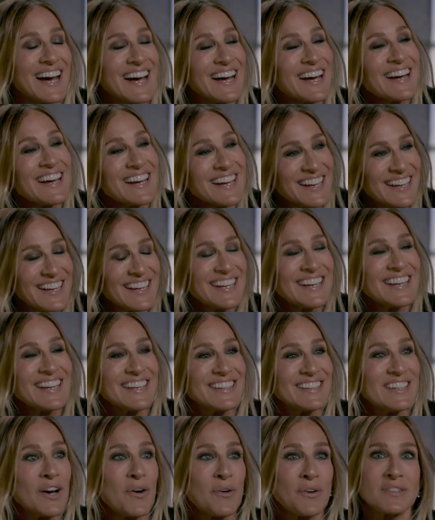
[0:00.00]
Yeah.
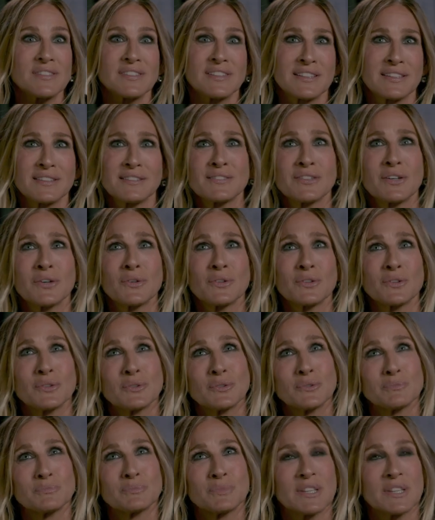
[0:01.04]
No, it's like total yeah.